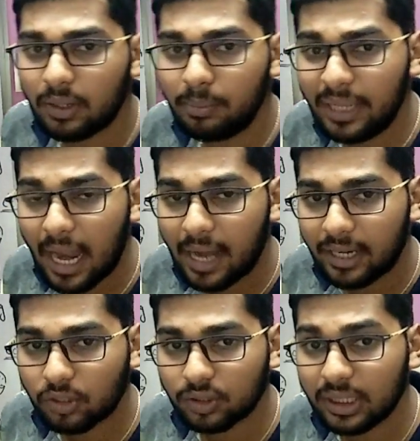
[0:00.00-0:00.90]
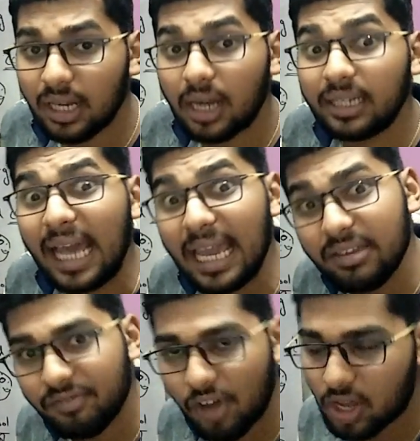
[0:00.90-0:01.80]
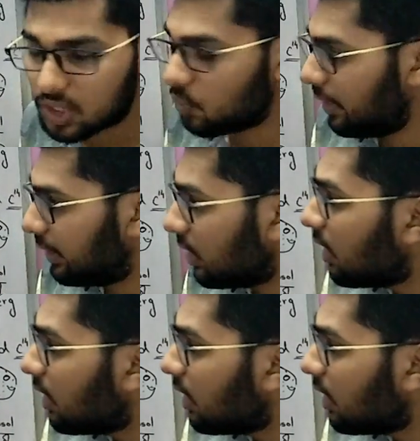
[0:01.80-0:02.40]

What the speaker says: will be adenosine diphosphate.